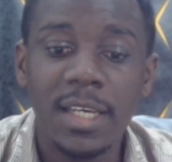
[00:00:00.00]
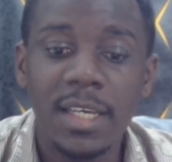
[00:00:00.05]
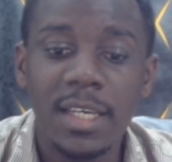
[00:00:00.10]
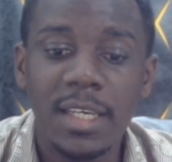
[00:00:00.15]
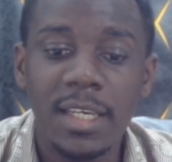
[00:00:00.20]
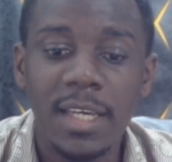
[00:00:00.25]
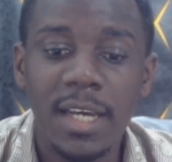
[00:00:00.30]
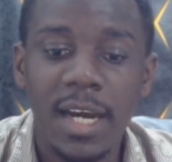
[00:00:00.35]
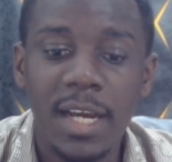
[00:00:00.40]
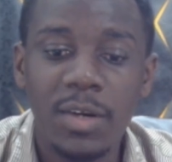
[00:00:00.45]

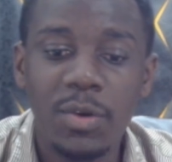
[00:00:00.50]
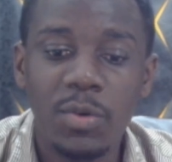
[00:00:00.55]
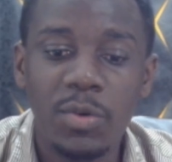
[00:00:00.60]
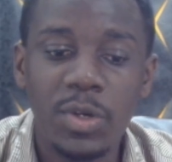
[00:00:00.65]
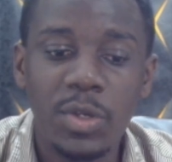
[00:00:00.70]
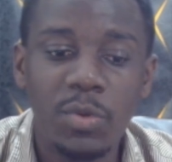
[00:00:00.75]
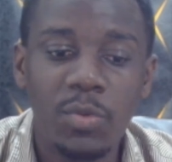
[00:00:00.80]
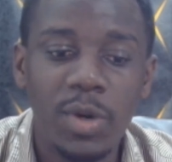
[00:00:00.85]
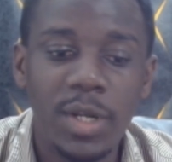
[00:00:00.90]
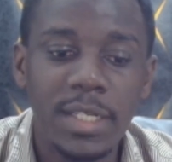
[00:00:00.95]
he had
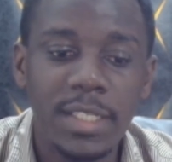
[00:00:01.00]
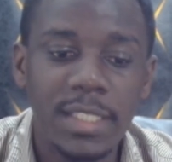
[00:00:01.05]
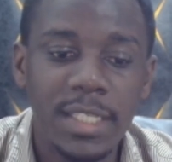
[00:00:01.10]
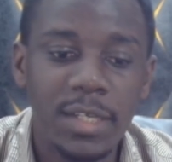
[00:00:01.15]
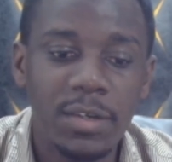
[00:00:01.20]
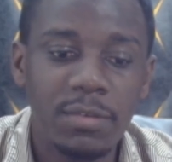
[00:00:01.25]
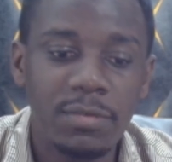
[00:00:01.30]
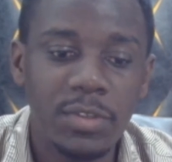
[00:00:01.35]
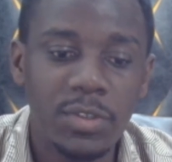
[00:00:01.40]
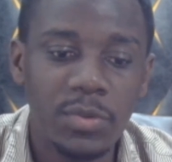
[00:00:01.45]
only one day
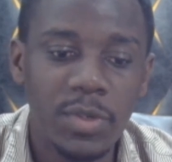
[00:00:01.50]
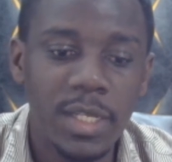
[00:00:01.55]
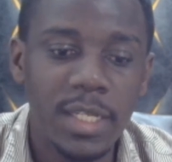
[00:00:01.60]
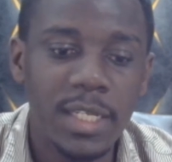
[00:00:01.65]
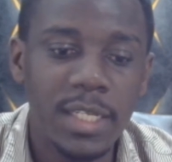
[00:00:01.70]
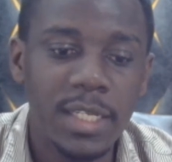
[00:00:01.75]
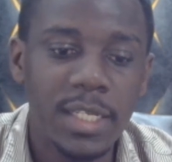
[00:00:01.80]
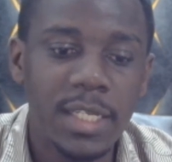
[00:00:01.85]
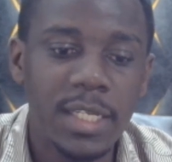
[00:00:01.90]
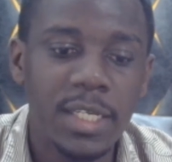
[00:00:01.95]
of
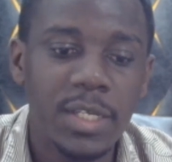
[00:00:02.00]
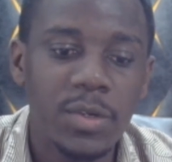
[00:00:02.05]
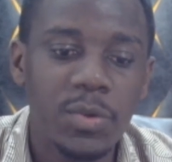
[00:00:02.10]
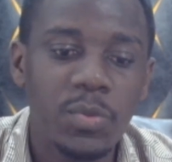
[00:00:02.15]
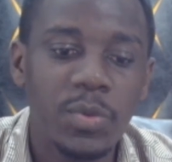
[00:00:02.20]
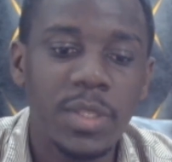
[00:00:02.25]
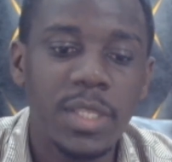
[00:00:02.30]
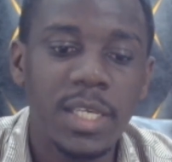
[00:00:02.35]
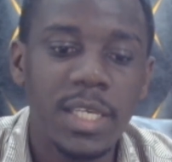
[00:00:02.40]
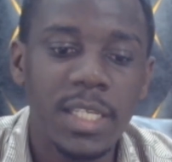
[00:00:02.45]
training
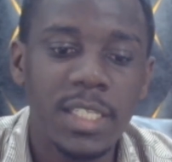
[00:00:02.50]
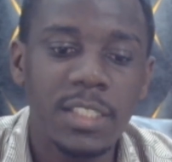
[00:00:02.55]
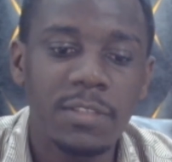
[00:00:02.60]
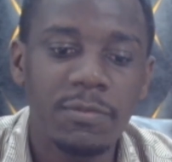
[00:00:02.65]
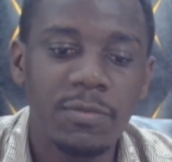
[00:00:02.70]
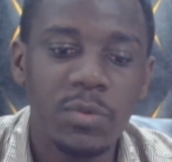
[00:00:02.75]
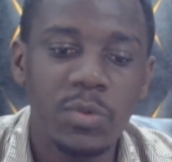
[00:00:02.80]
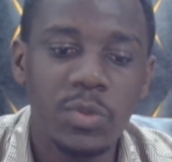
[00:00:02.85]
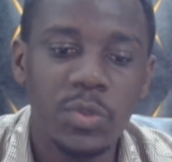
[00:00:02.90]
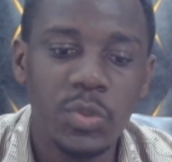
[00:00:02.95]
with his
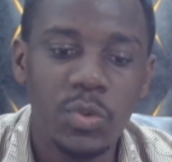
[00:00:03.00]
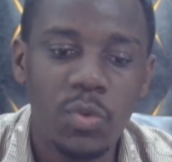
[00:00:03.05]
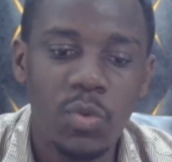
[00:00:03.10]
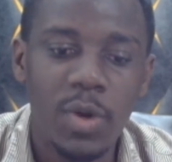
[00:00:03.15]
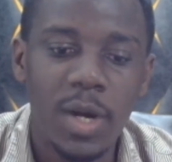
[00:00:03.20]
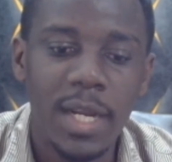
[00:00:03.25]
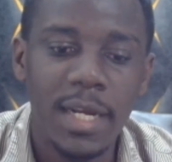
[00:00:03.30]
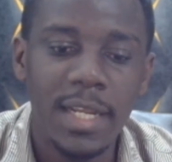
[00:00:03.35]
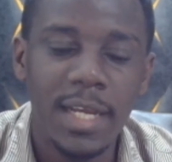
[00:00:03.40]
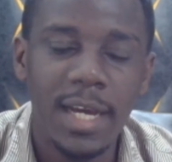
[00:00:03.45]
full
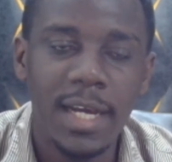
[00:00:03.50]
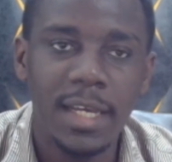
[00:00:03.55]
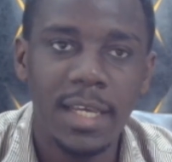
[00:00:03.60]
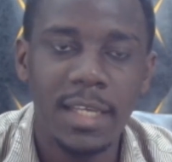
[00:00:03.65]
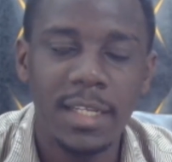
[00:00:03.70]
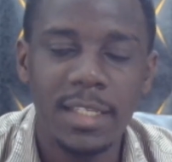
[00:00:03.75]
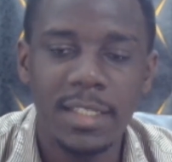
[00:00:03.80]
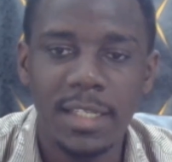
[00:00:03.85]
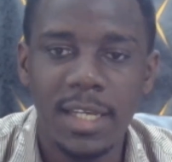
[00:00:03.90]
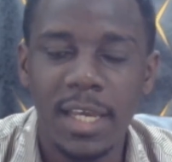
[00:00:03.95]
squad
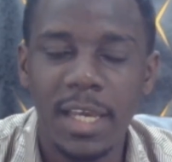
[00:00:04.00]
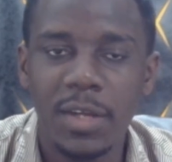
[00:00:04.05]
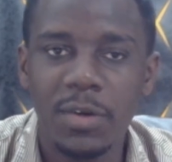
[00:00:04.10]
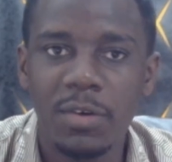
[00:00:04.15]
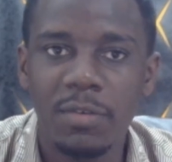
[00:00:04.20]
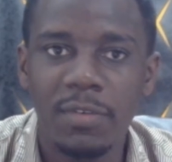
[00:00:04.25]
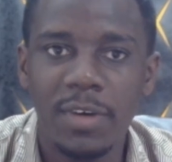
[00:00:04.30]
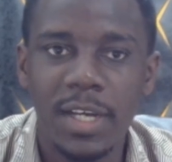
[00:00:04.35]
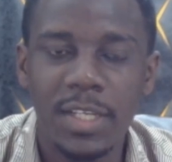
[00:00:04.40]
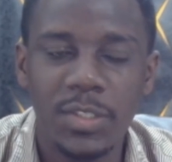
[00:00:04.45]
ahead
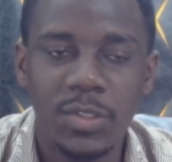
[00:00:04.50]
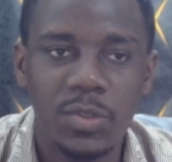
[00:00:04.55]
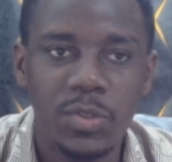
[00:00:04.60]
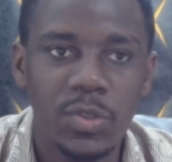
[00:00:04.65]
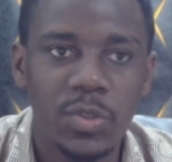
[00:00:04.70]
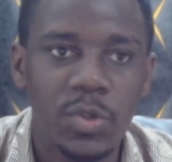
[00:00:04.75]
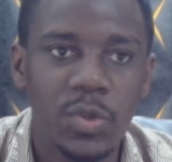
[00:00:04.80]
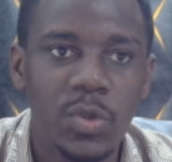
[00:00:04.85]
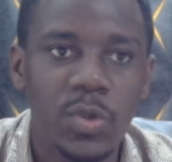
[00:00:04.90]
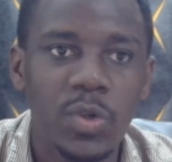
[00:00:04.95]
of Arsenal.
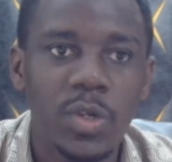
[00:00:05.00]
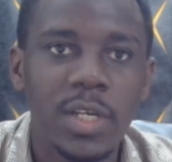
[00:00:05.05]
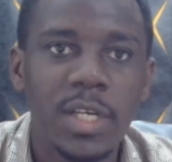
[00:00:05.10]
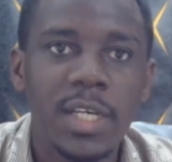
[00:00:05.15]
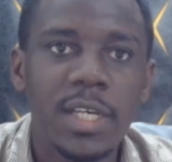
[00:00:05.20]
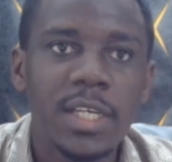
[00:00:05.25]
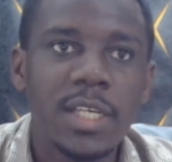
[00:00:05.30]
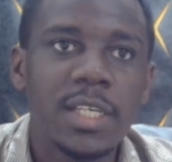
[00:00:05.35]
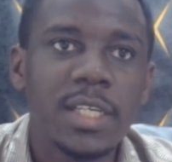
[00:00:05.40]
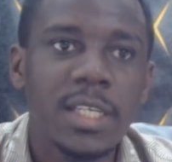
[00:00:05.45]
So
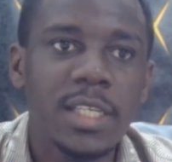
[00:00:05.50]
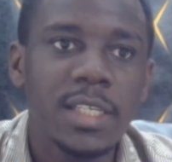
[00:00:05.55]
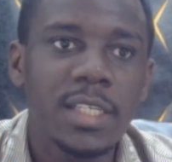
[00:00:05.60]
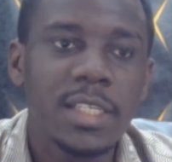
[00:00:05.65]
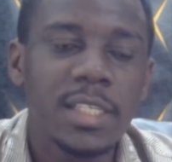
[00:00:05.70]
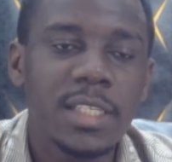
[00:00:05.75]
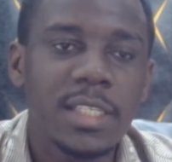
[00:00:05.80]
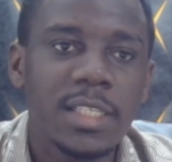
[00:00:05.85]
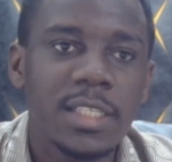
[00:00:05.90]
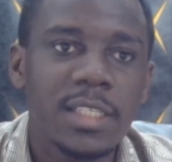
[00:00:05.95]

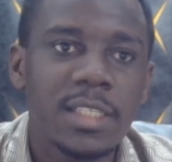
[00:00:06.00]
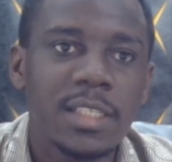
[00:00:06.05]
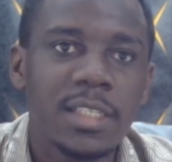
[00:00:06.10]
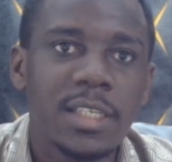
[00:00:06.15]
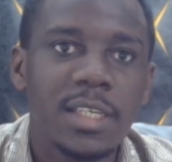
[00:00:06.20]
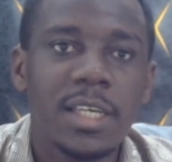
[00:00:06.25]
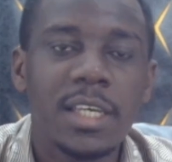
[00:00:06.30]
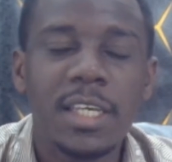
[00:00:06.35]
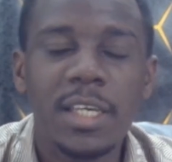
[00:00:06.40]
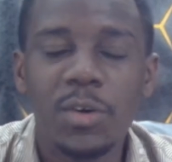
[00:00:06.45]

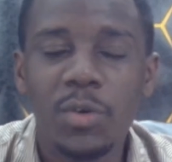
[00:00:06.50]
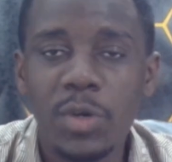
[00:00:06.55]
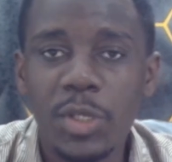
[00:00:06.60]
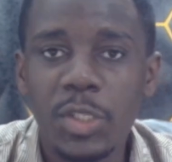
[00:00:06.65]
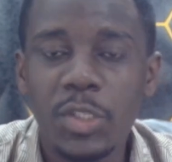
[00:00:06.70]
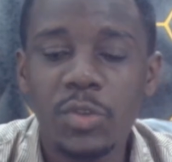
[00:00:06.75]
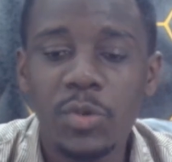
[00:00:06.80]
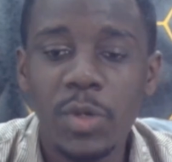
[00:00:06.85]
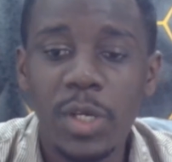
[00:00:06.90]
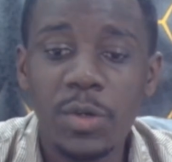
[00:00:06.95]
he only
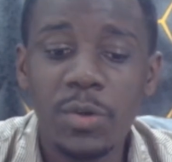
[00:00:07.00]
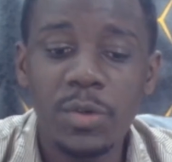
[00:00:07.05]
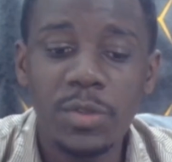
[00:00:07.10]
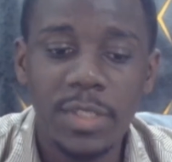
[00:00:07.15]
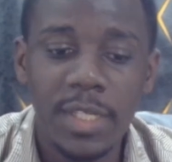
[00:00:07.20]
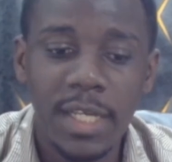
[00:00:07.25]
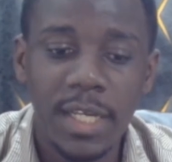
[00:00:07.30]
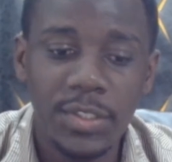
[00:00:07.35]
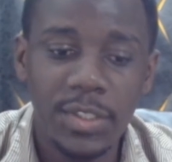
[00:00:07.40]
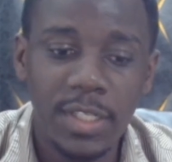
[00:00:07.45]
trained on
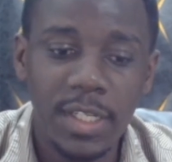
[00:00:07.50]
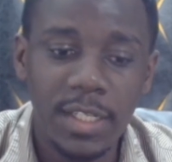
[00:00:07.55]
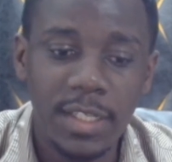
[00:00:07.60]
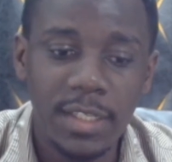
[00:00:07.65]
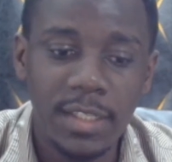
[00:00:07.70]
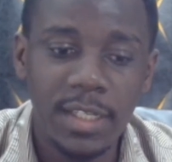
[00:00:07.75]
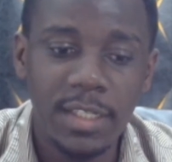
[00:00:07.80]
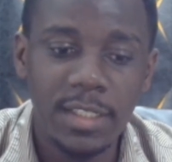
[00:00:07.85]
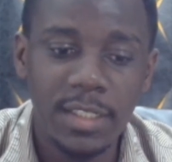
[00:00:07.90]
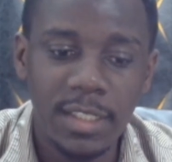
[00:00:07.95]
Thursday,
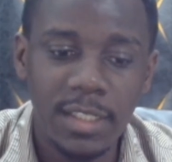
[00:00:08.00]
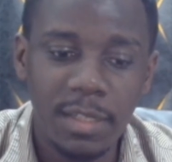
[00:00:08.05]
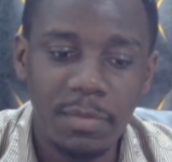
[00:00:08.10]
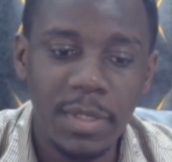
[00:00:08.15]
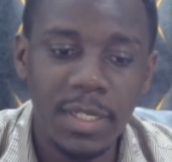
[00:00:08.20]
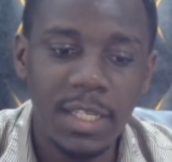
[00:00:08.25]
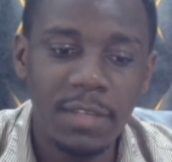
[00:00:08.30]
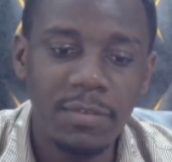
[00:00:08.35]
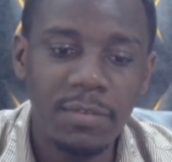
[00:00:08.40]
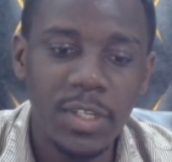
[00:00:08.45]
that is it.
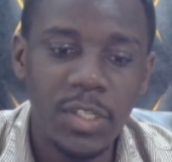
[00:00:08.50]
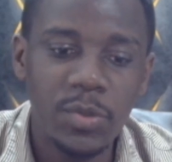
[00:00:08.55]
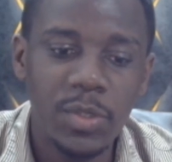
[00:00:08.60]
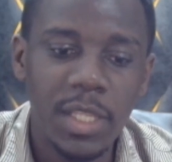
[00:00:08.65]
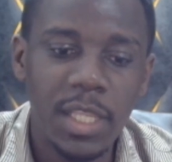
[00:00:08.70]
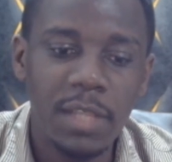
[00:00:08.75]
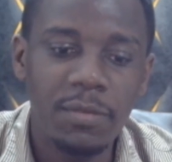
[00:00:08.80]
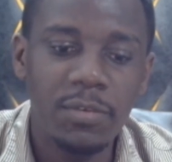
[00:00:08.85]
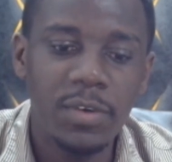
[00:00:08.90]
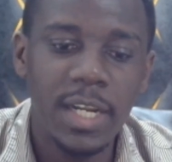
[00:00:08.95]
But even today,
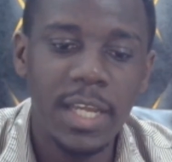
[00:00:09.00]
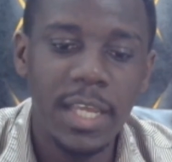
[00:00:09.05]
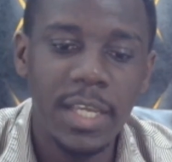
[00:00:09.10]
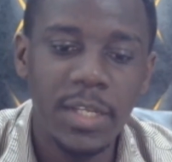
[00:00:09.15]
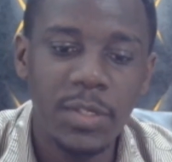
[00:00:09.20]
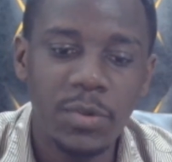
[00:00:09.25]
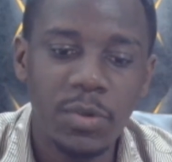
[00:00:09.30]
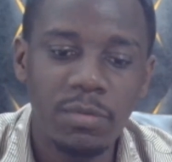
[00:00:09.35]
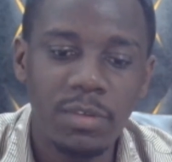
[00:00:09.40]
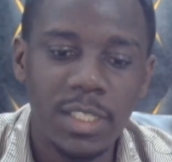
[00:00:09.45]
they've gone ahead
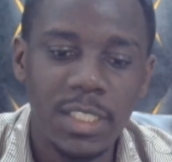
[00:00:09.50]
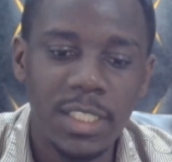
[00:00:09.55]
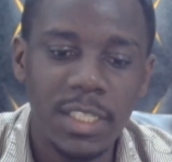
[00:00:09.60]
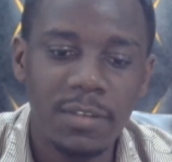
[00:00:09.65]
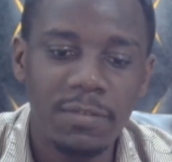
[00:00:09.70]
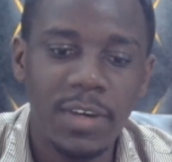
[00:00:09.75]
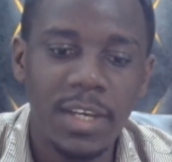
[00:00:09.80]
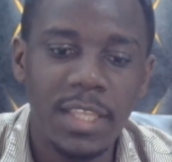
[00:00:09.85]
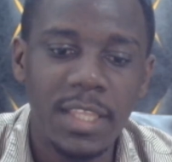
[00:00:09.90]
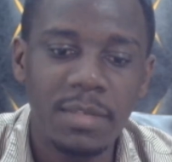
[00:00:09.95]
to obviously
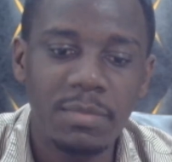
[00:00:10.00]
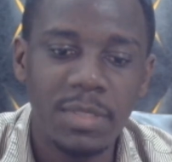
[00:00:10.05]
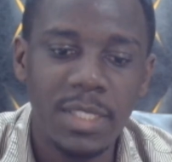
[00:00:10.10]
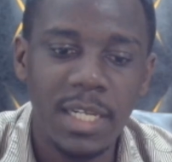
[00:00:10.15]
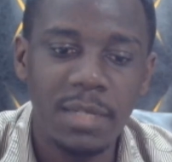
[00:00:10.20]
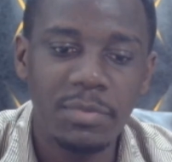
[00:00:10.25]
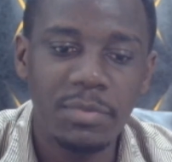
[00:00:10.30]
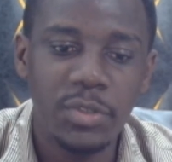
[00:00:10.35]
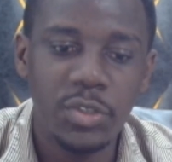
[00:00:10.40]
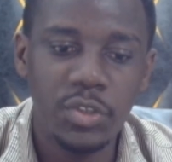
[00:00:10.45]
find
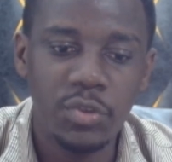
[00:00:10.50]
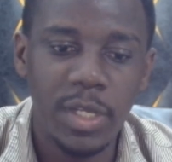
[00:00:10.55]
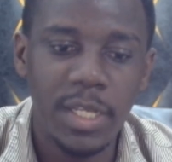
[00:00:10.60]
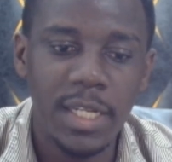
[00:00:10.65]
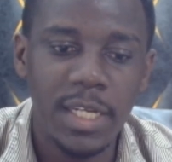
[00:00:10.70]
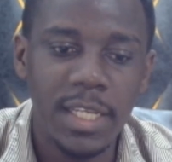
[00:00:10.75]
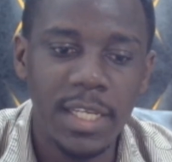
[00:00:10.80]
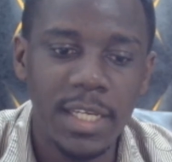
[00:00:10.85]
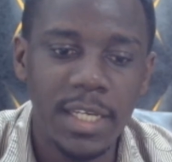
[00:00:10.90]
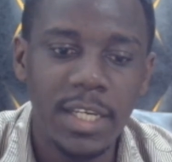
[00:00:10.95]
themselves
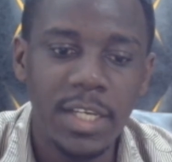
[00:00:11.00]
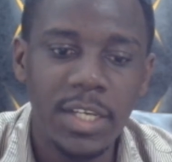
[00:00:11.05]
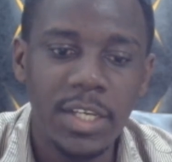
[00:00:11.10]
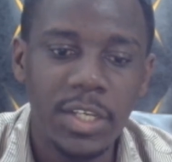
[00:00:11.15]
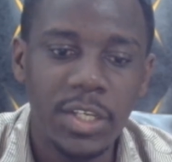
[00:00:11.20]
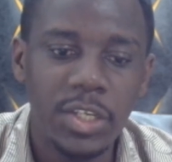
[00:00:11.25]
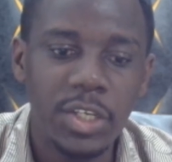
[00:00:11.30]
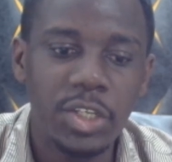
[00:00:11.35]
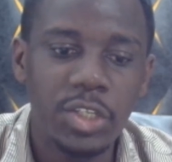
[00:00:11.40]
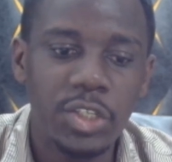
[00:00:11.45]
training
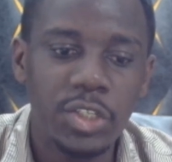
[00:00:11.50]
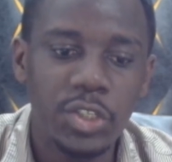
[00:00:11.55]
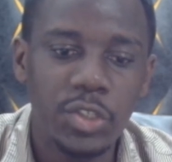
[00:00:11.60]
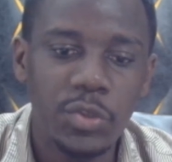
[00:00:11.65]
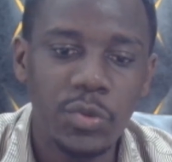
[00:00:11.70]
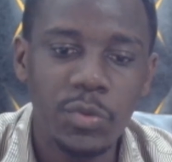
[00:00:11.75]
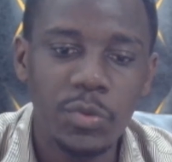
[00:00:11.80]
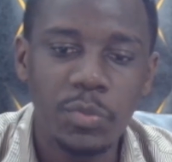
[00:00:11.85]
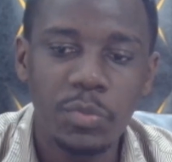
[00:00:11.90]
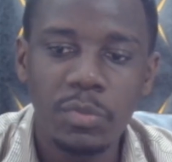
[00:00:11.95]

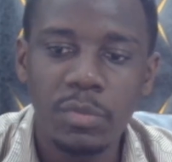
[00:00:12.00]
into